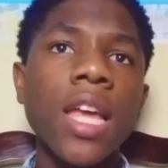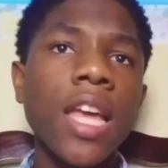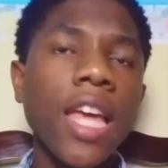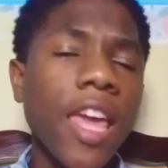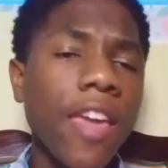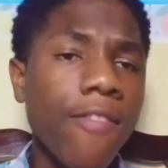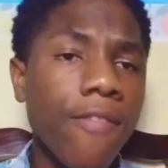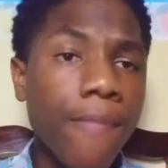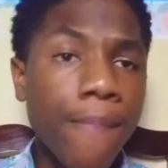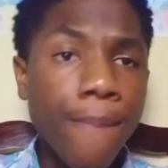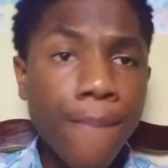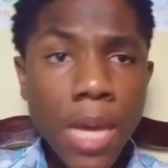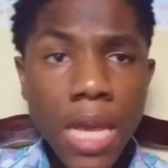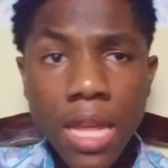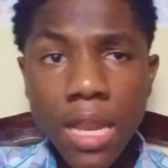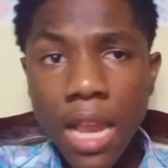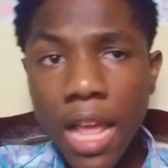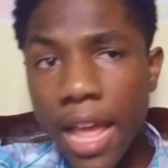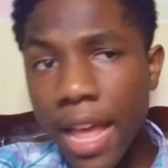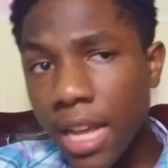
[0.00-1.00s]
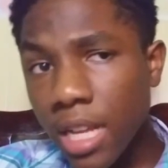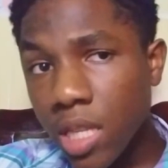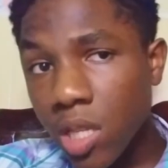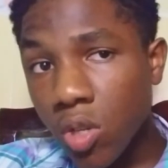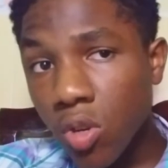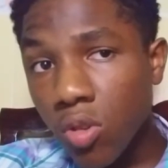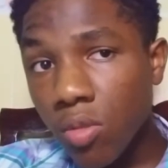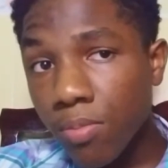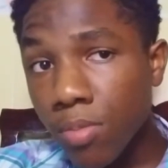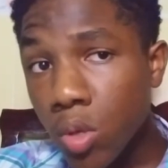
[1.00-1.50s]
If being
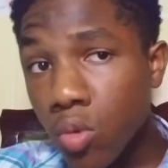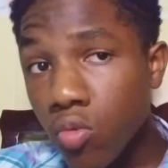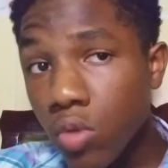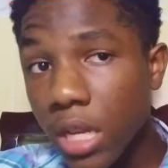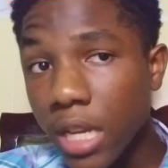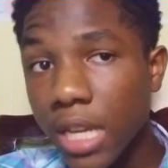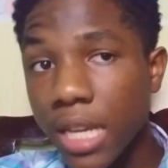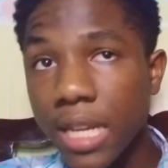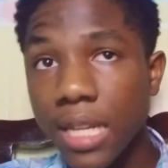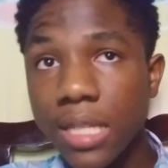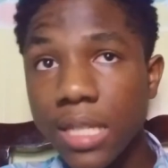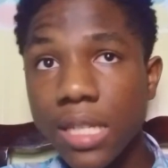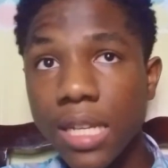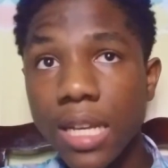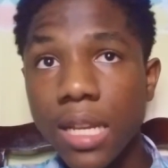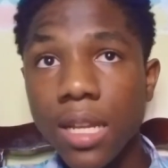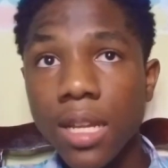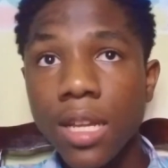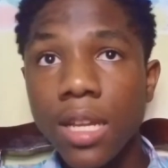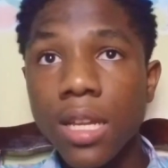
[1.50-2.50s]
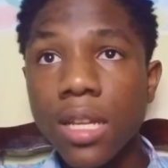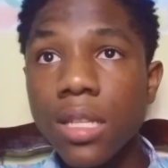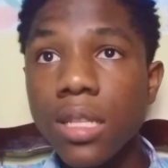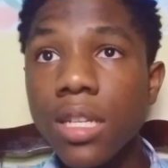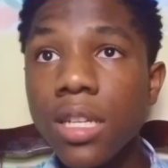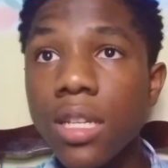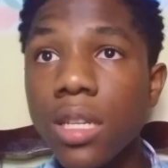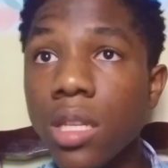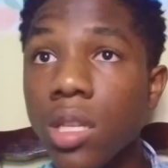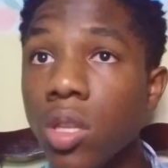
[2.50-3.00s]
excommunicated
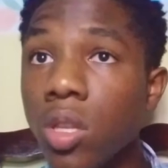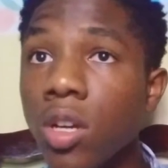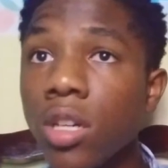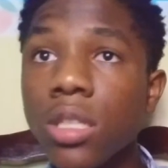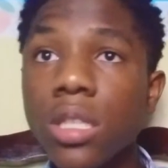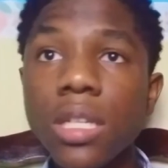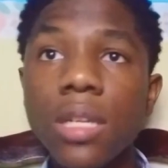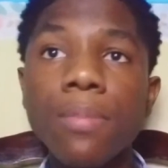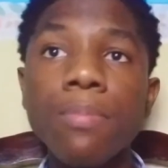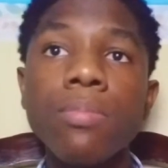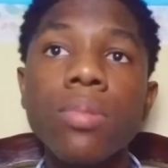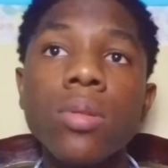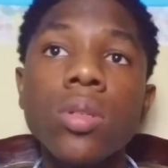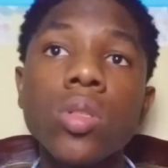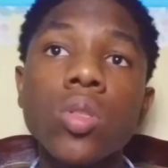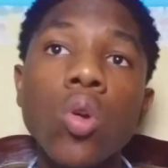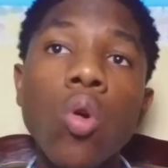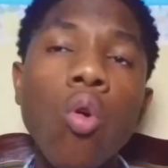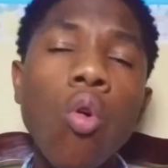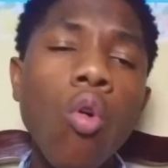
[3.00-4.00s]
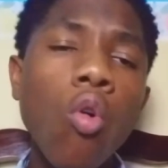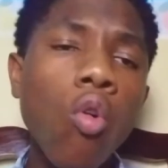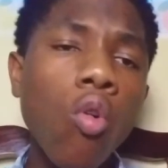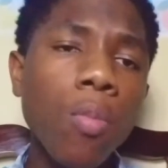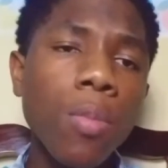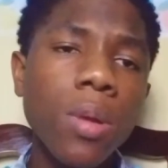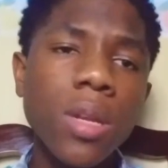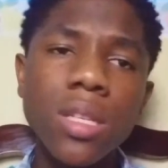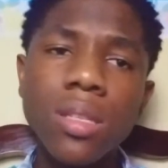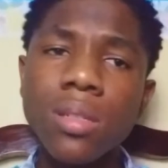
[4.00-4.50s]
did not imprint
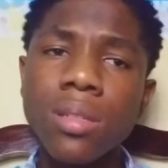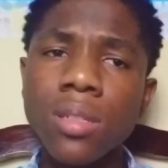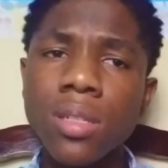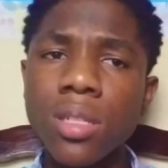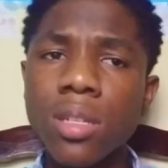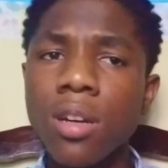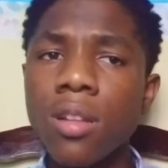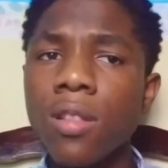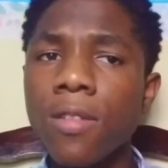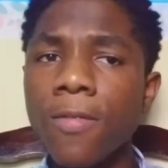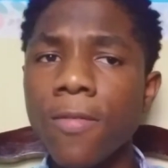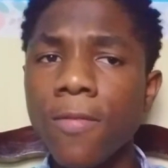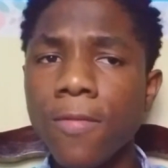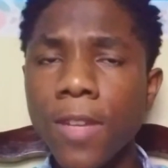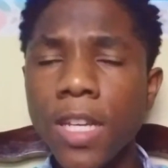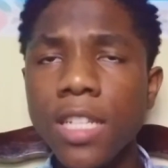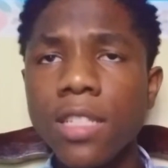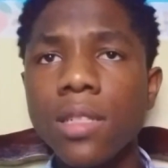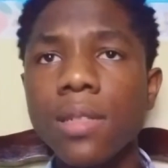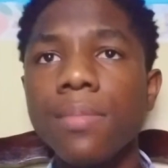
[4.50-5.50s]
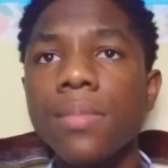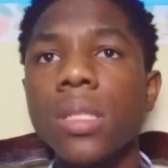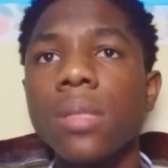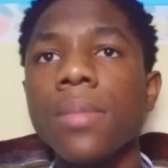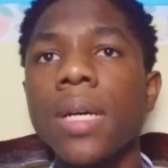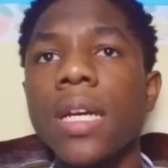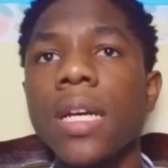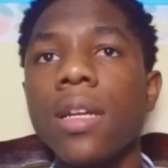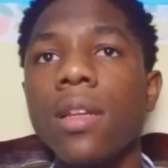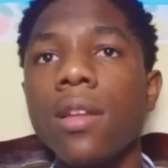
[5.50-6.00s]
hopelessness on the victim's
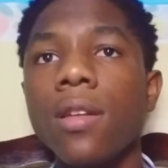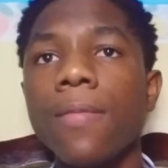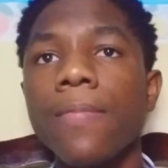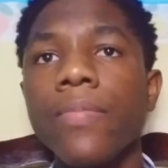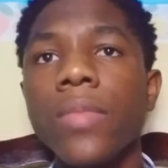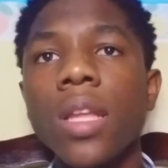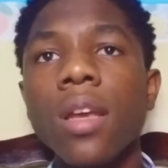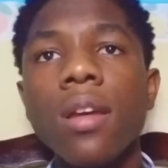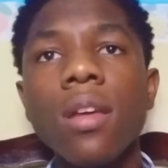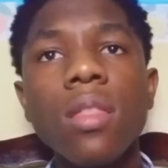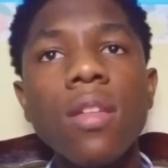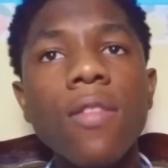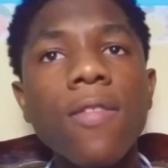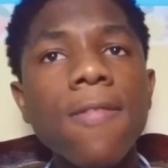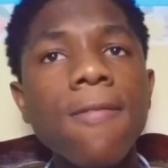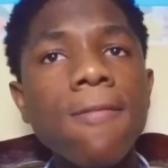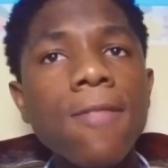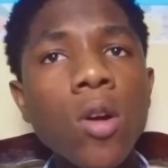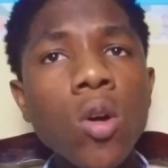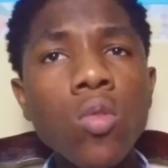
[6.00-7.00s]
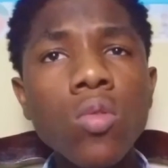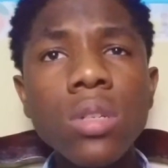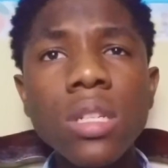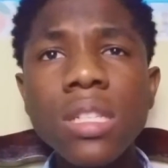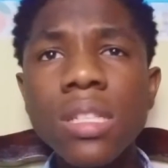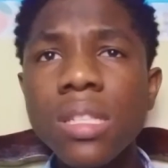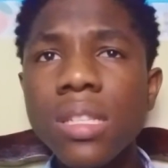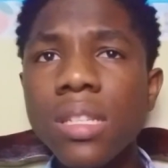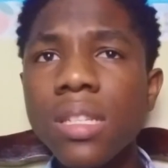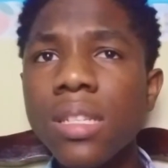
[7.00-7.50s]
mind, the foul
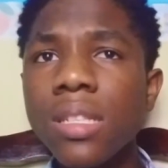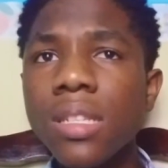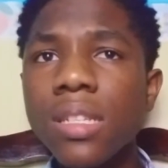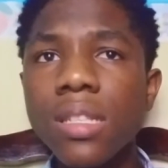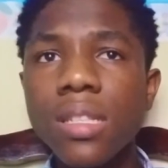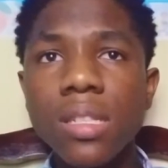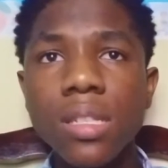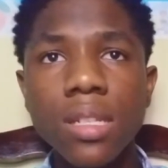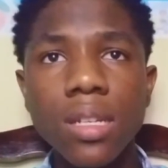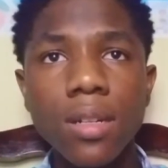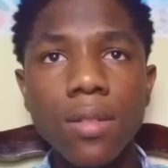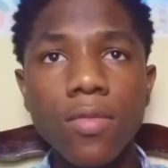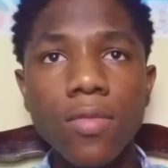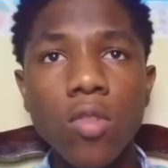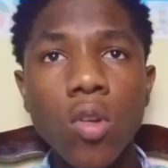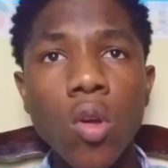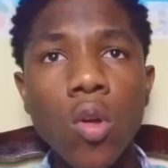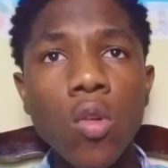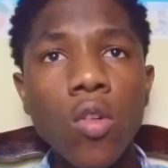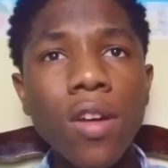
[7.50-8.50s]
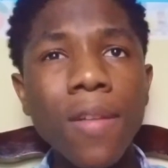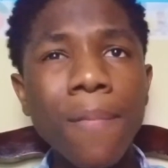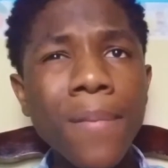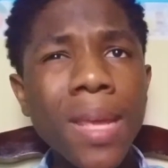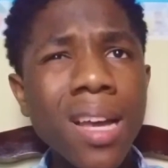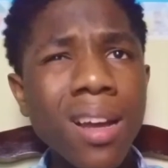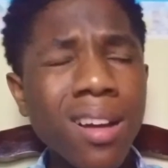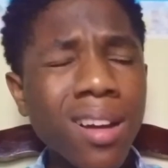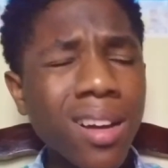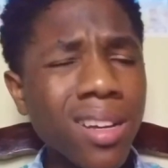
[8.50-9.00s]
disease itself would be
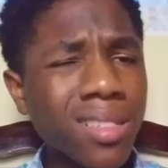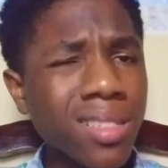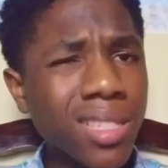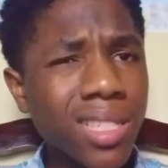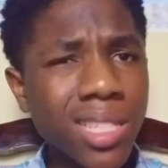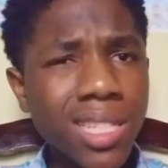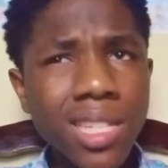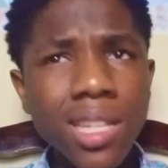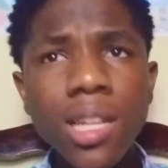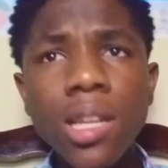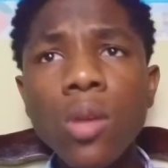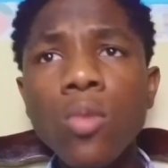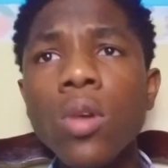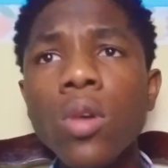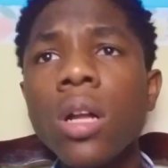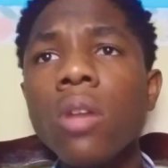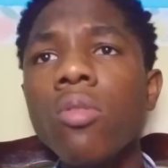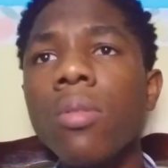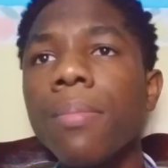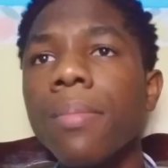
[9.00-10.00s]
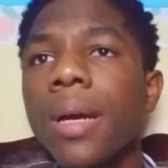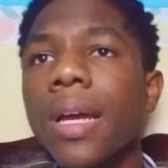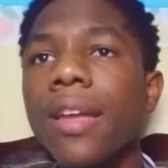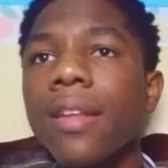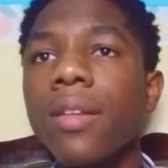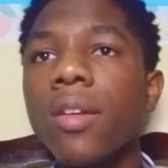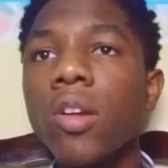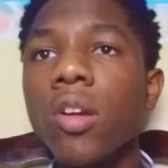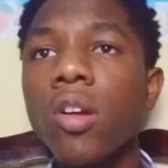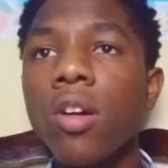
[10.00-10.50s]
a continual
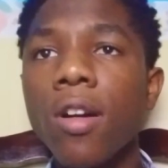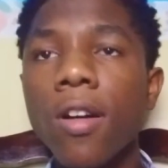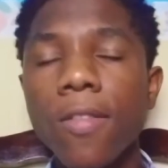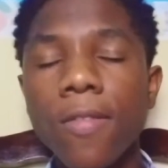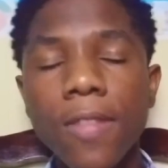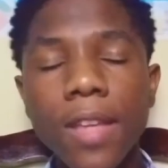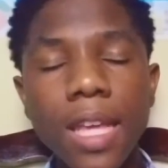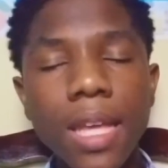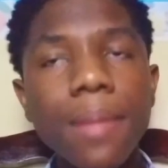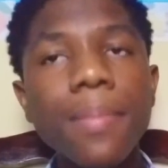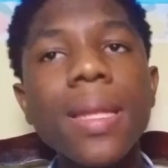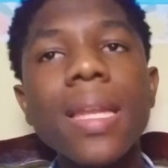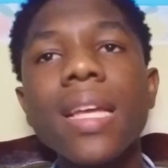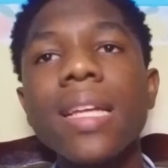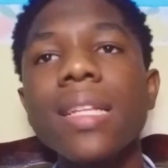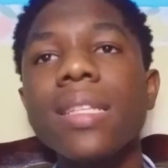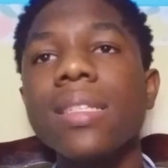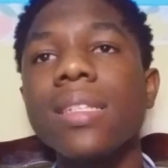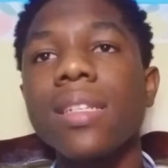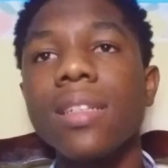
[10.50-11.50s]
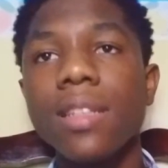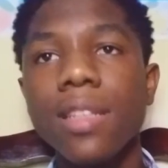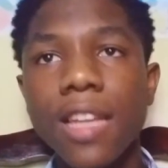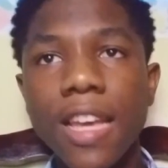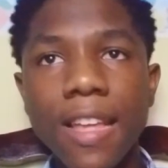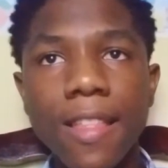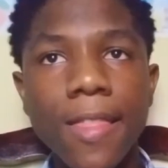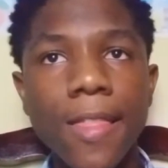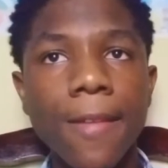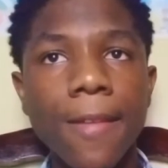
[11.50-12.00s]
reminder of imminent
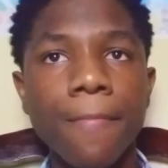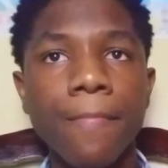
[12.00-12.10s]
death.